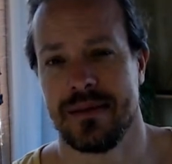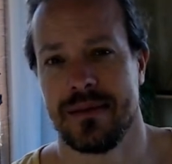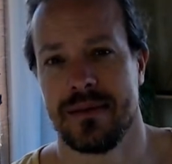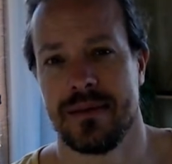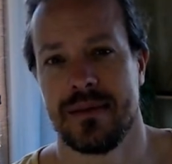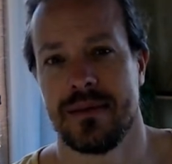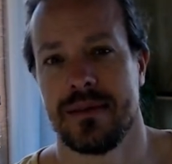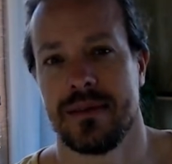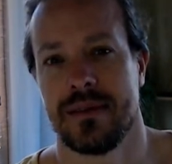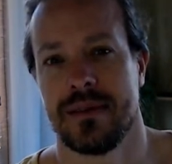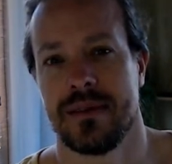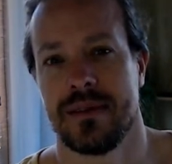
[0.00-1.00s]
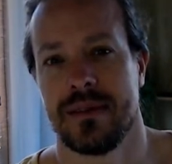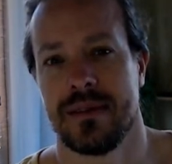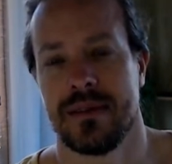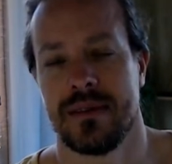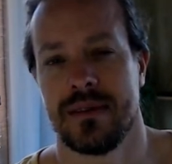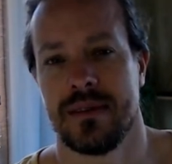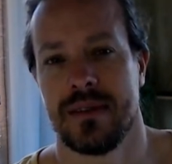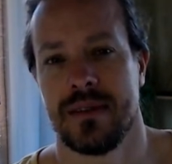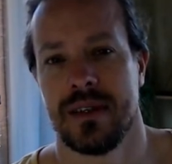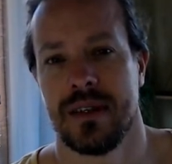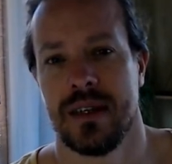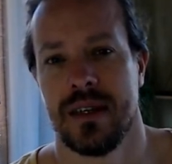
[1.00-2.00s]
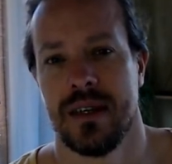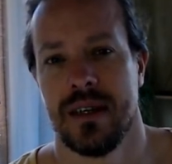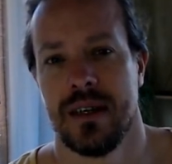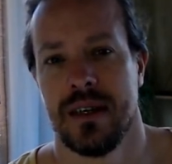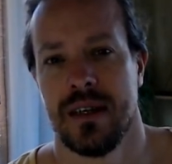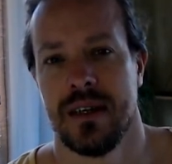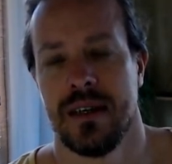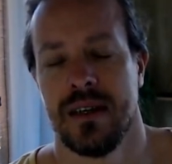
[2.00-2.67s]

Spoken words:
(silence)